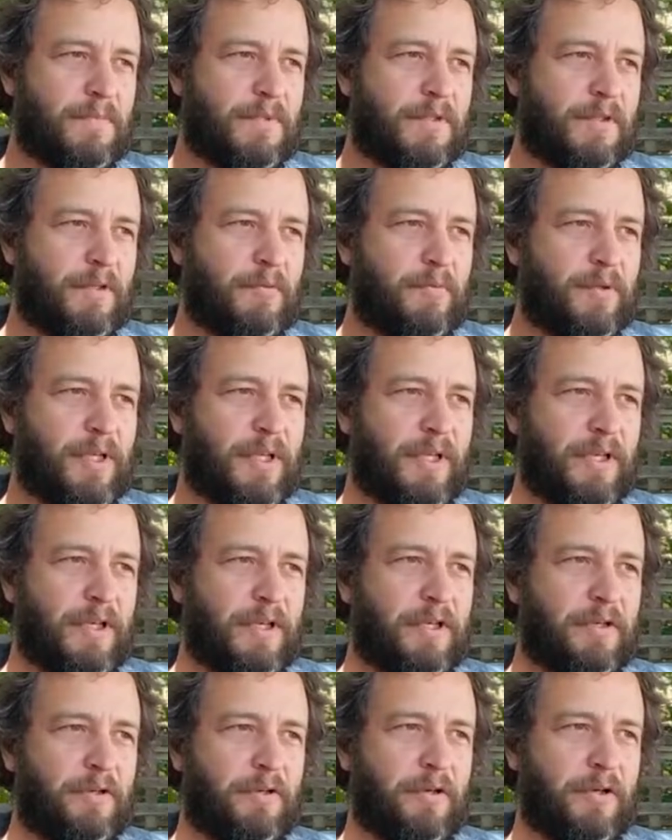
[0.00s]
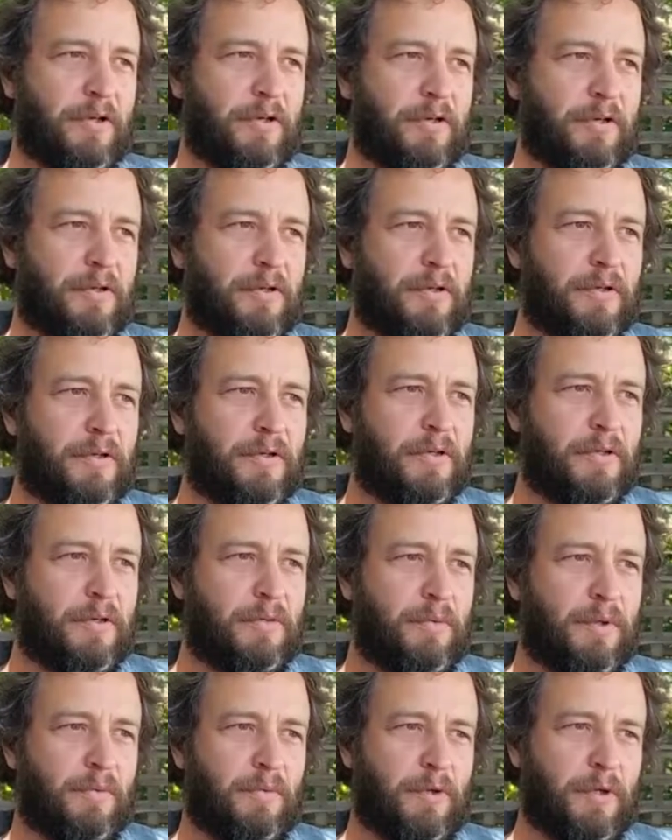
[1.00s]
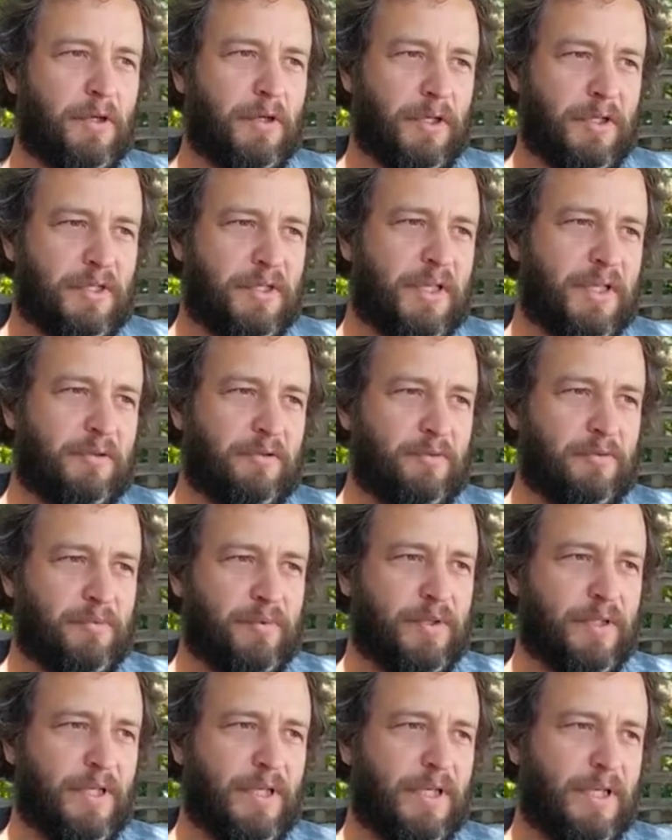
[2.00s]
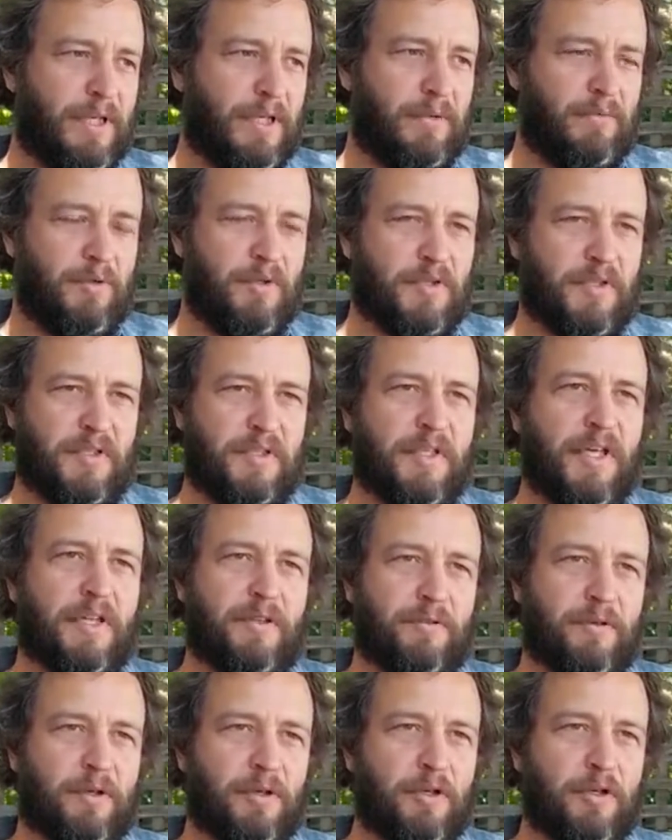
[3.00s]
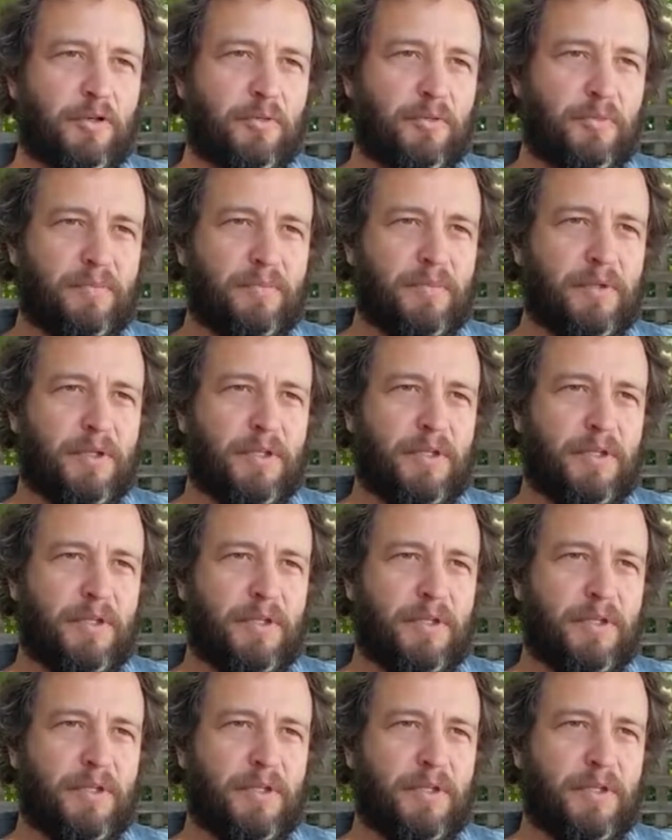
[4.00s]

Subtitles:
started playing in kindergarten, we would all get together and play music together at home.